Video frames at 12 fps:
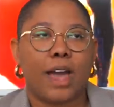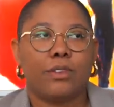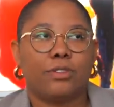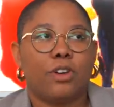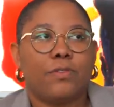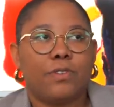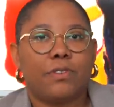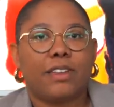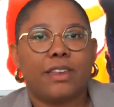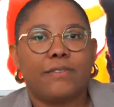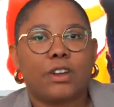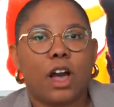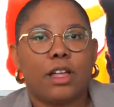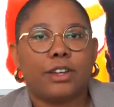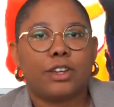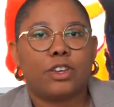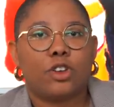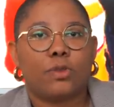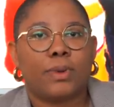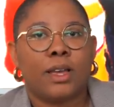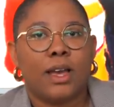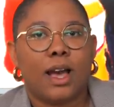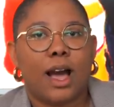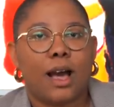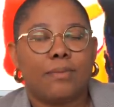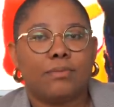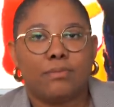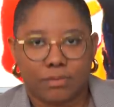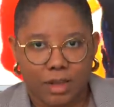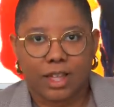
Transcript: I don't know if you can even call it a cube. Um,